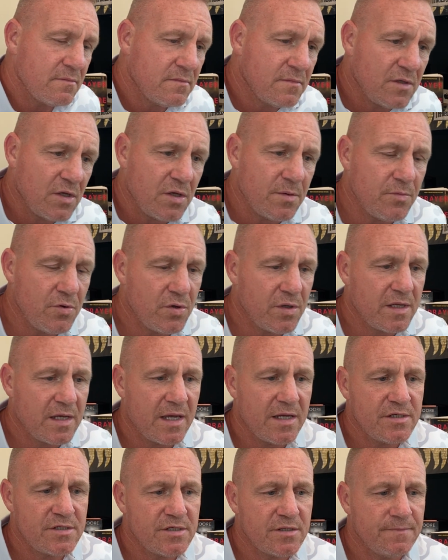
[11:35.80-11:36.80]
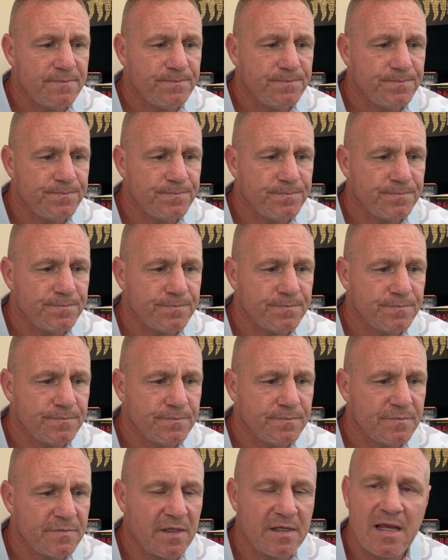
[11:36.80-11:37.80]
the communication,
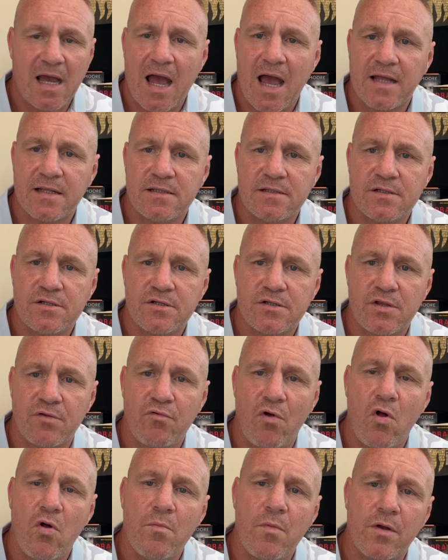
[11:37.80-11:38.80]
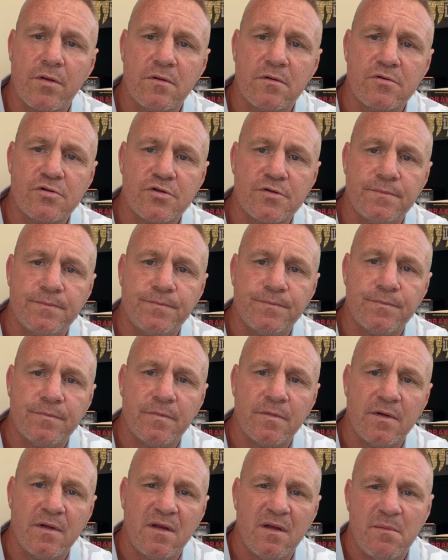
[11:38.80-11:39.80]
the guidance, the role models.
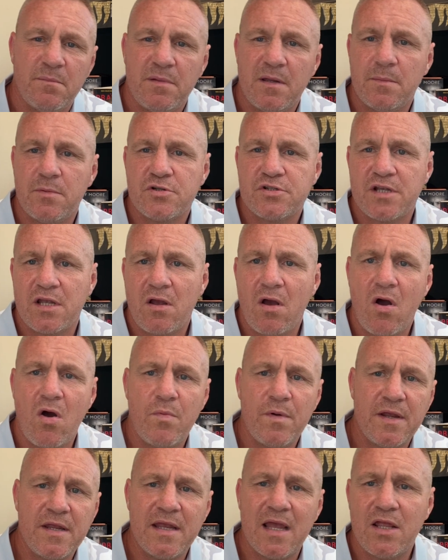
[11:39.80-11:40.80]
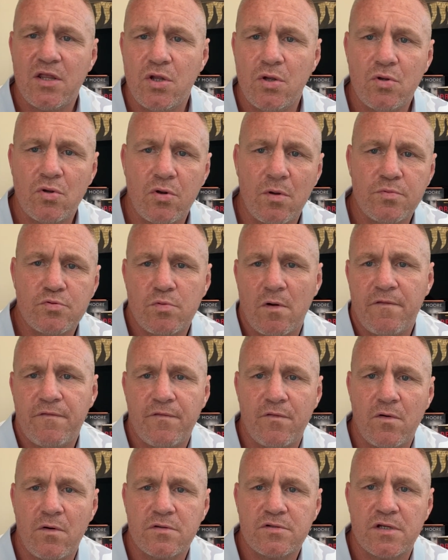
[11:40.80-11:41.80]
People say, oh, we can get youth clubs, what
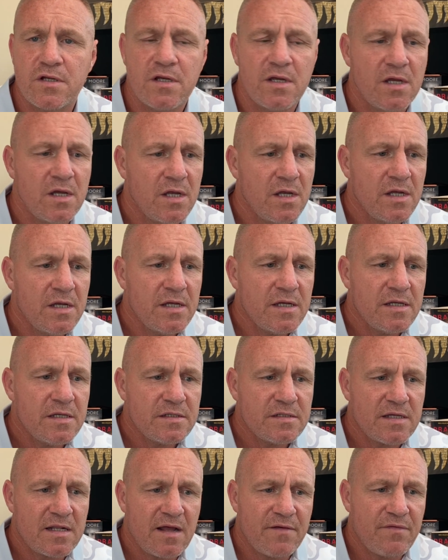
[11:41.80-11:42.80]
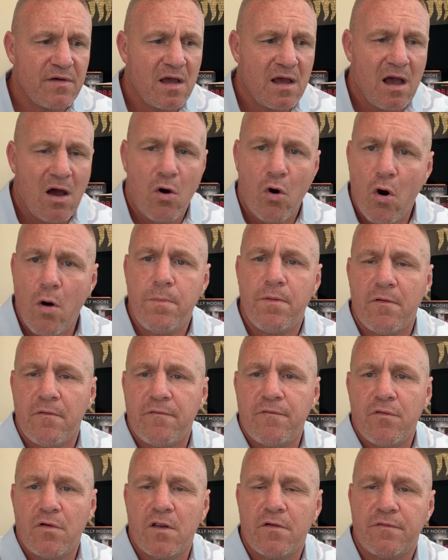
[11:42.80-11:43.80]
for? To have a hub
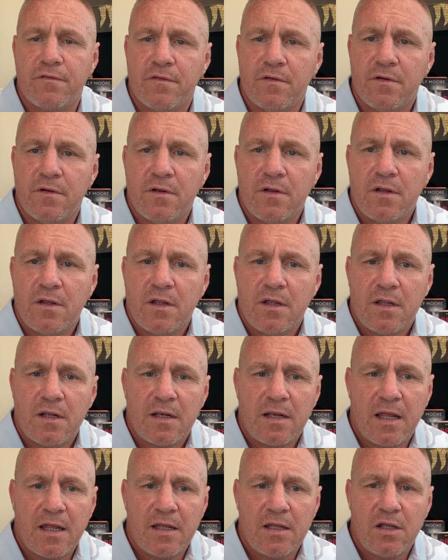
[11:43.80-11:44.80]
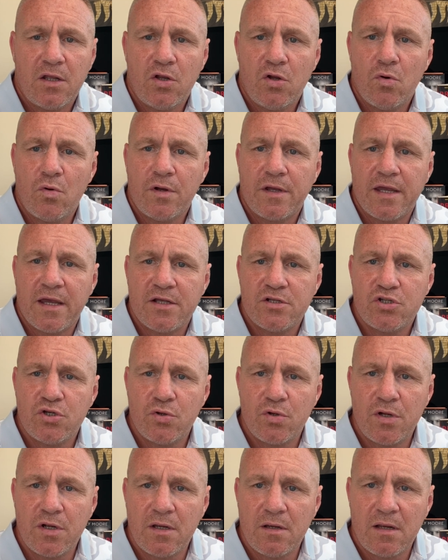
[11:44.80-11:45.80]
full of, like, young kids you
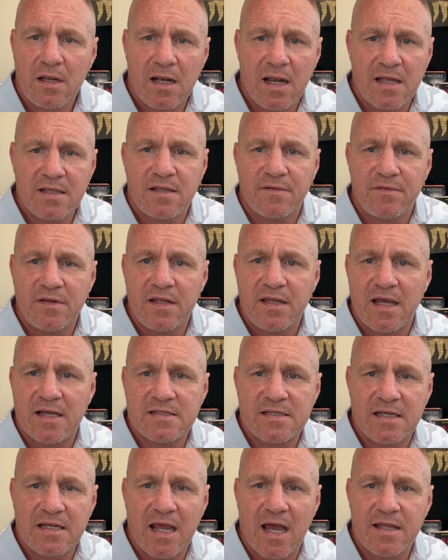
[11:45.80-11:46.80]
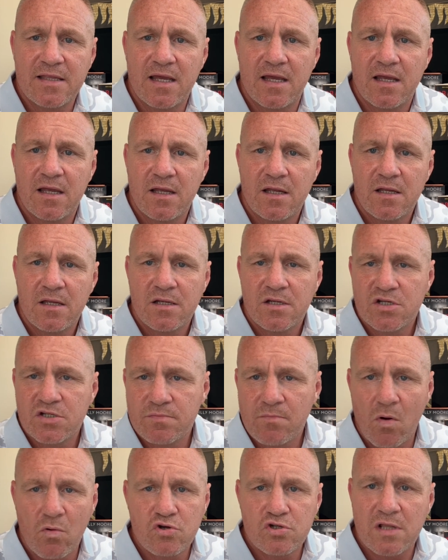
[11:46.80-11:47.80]
can collectively get together,
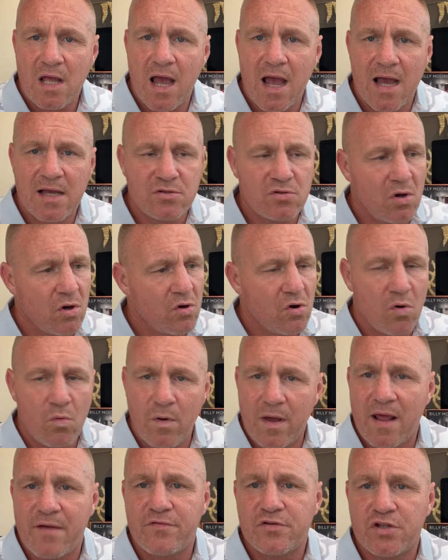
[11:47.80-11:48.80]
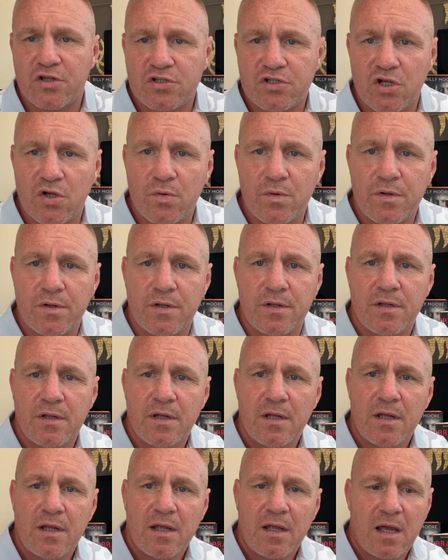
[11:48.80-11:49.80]
smoke stars or whatever they're doing,
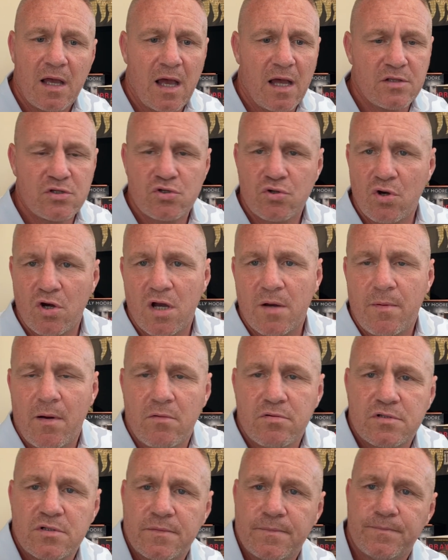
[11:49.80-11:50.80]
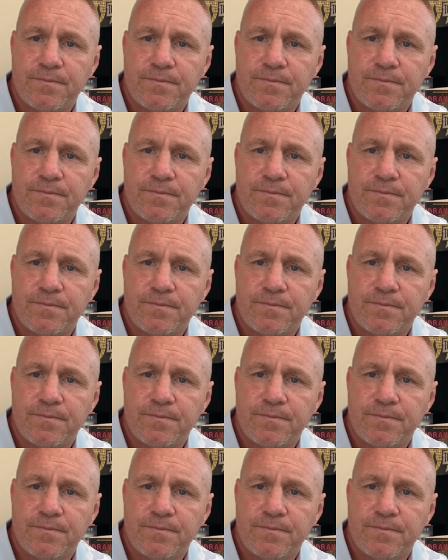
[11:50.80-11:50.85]
and talk about